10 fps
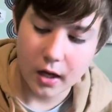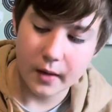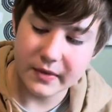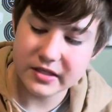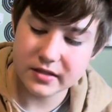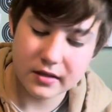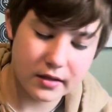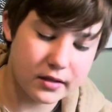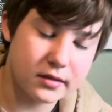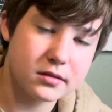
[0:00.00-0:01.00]
This
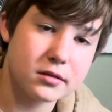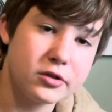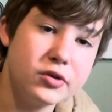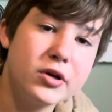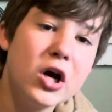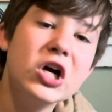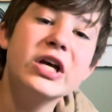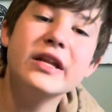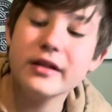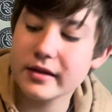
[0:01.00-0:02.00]
is, so you
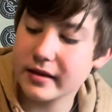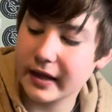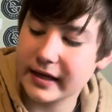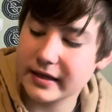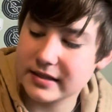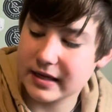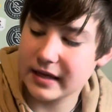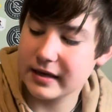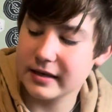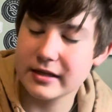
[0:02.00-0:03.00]
could, like I
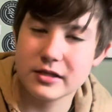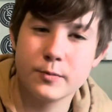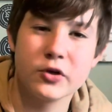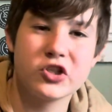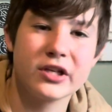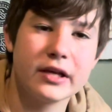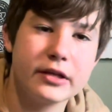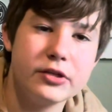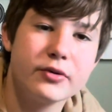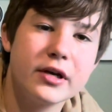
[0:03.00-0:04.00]
said, it's pushing it.
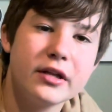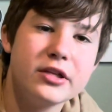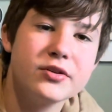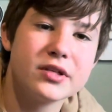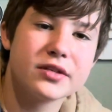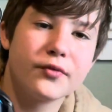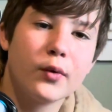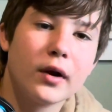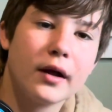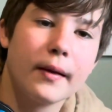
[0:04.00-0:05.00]
You could use this for